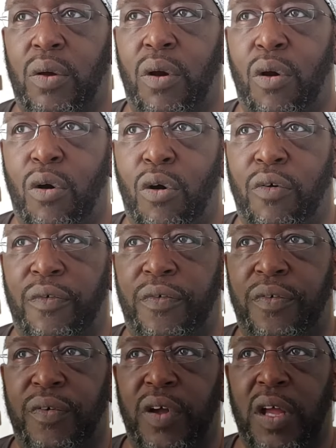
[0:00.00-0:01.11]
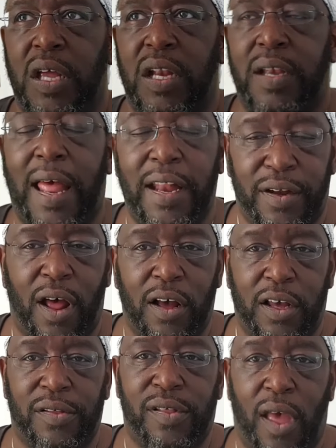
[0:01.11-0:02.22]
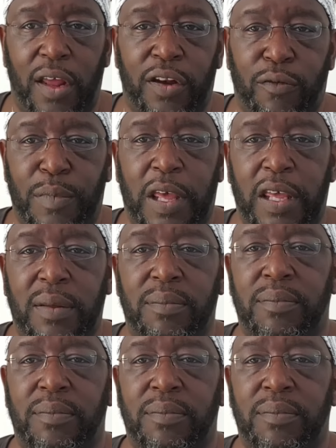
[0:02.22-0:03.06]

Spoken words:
of that darker side of me,